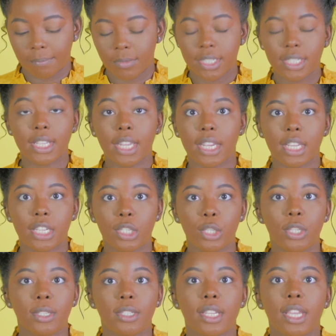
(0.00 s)
study
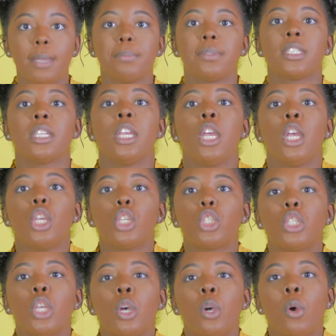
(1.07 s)
tips?
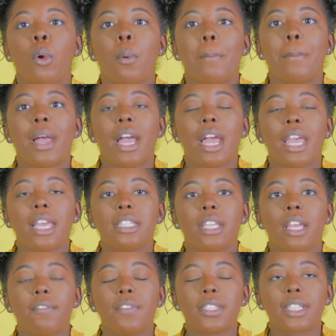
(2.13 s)
So my
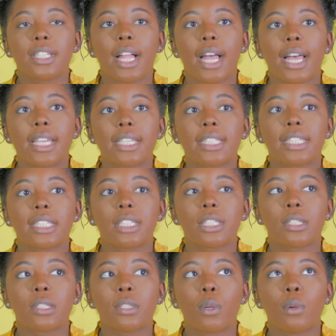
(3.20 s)
toughest
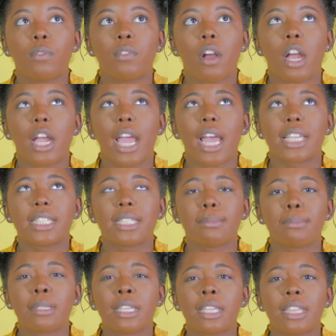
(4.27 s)
class so far has to
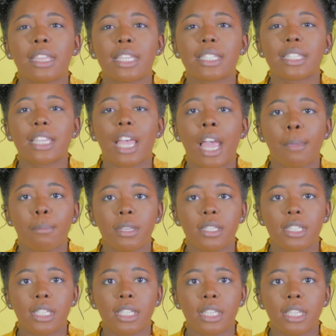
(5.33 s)
be these
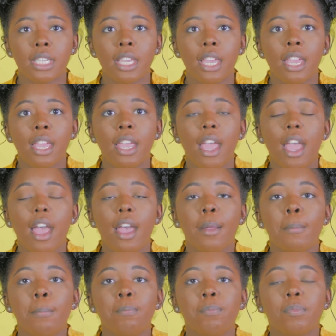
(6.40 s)
IPT
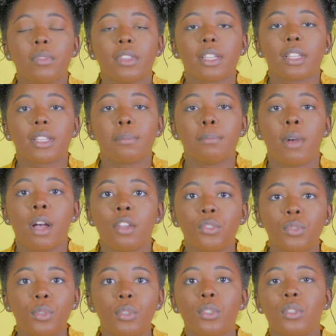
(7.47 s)

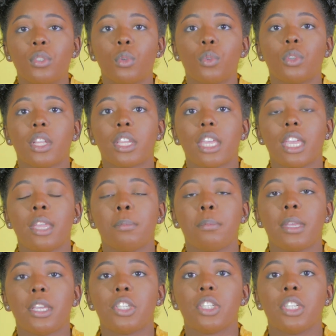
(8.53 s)
modules. So they're like
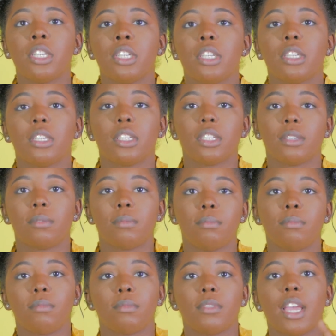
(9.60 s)
inpatient
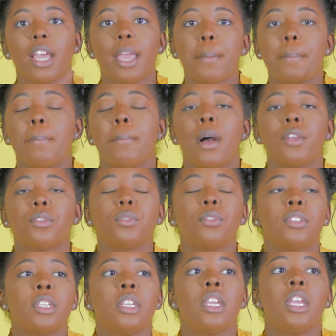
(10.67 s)
type
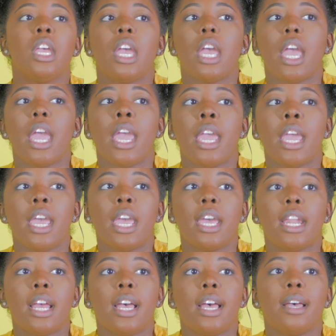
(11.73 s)
modules,
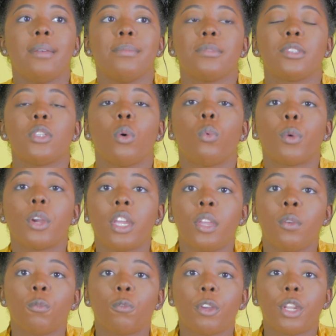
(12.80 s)
and so we're
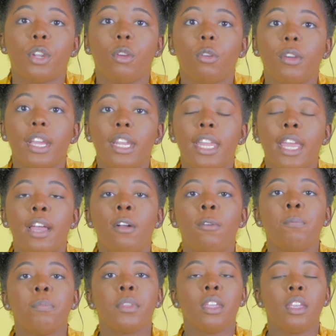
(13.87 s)
in renal right now.